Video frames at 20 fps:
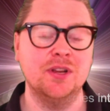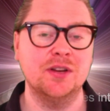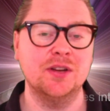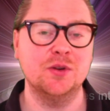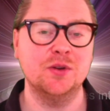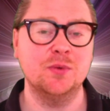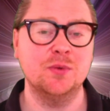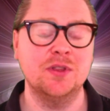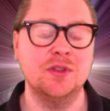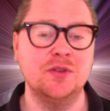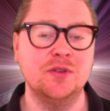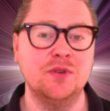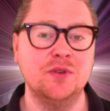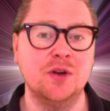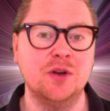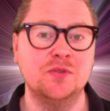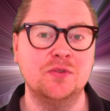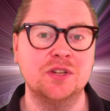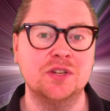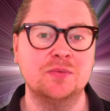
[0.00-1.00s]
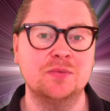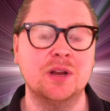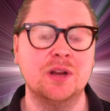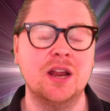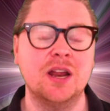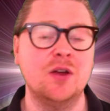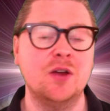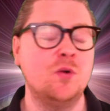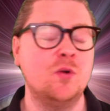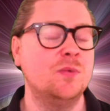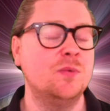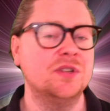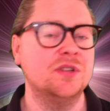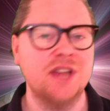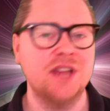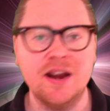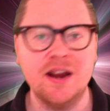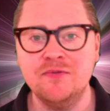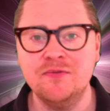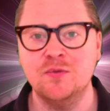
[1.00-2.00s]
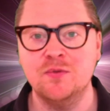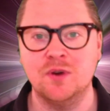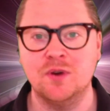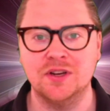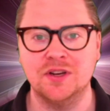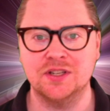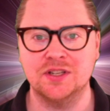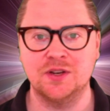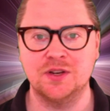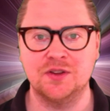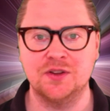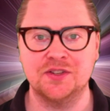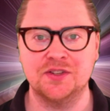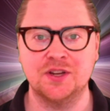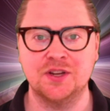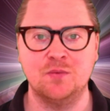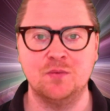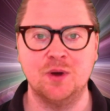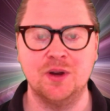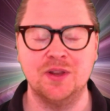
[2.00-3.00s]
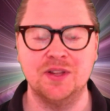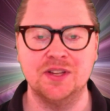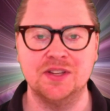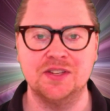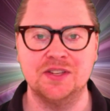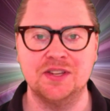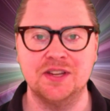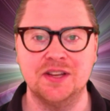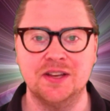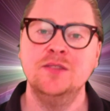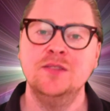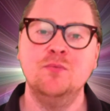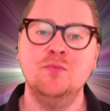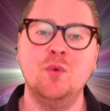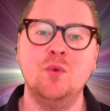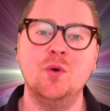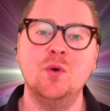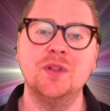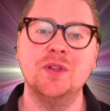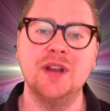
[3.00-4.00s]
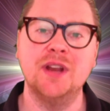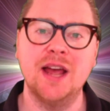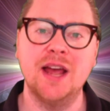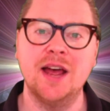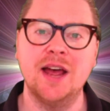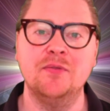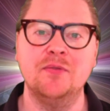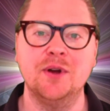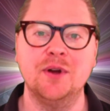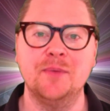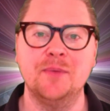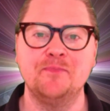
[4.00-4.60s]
I don't know whether you noticed, but almost everyone has lost someone this year more than ever.